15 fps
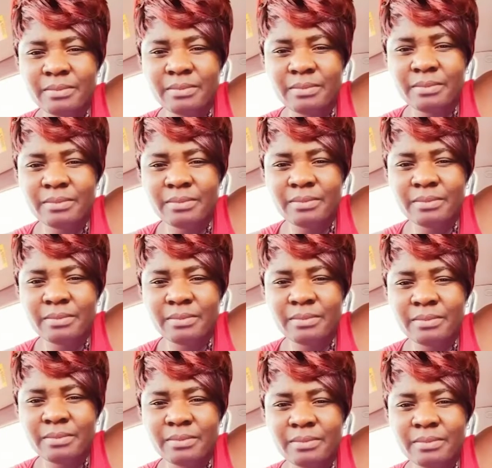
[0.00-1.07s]

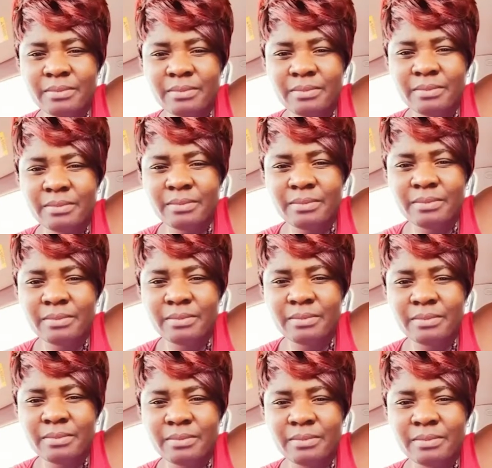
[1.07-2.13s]
(not speaking)